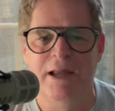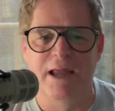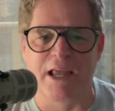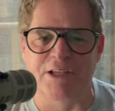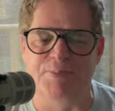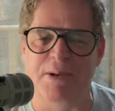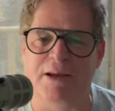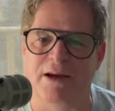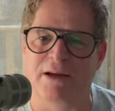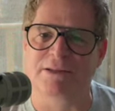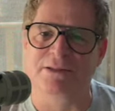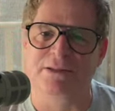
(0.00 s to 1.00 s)
is
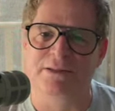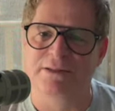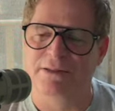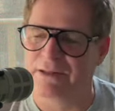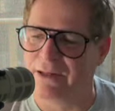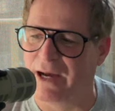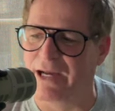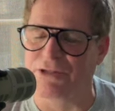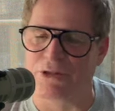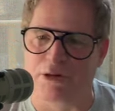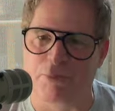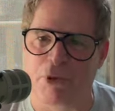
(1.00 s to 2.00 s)
because I
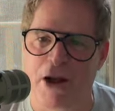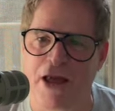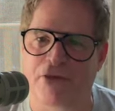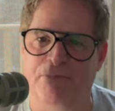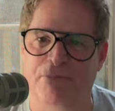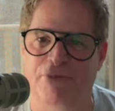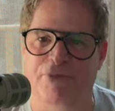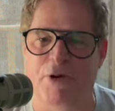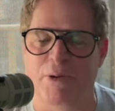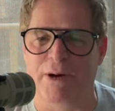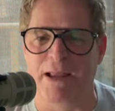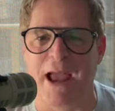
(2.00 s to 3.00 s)
took a breath
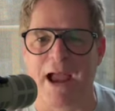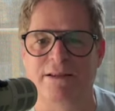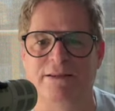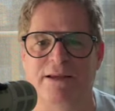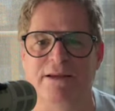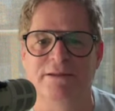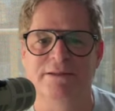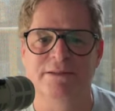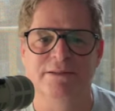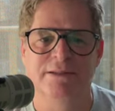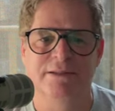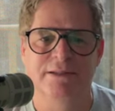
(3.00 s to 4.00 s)
before reacting.
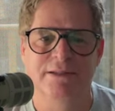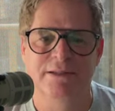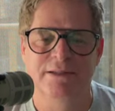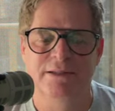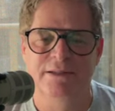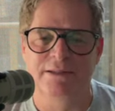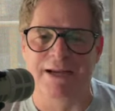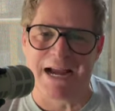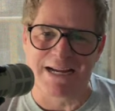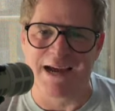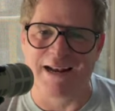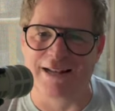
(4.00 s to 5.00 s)
I
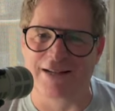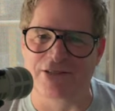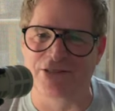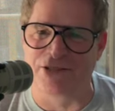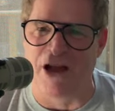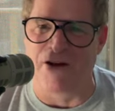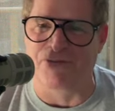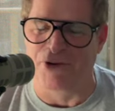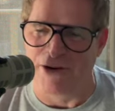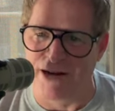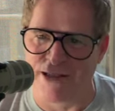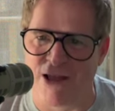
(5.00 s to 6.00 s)
got a little softer.
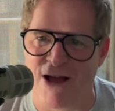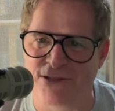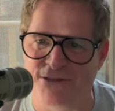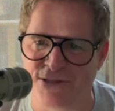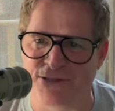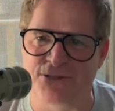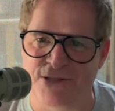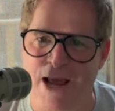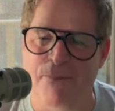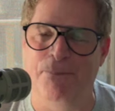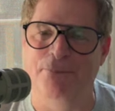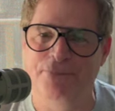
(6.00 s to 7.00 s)
I lost a
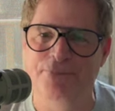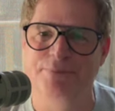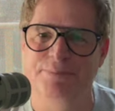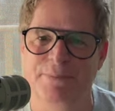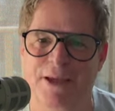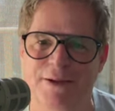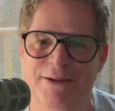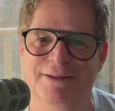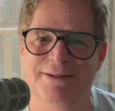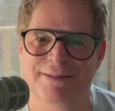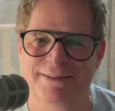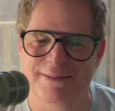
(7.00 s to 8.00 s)
step,
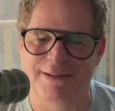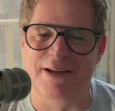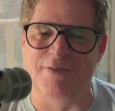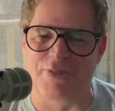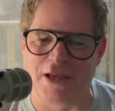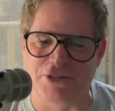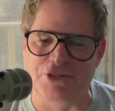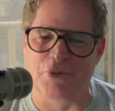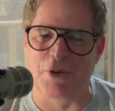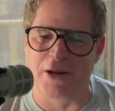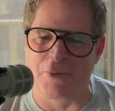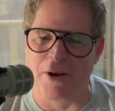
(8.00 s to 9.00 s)
if that's the
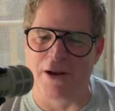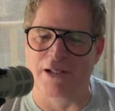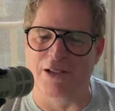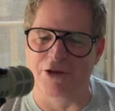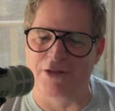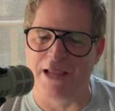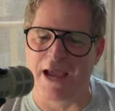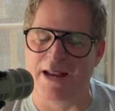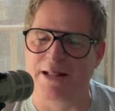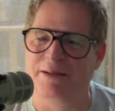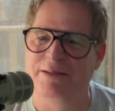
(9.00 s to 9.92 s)
way you want to look at it.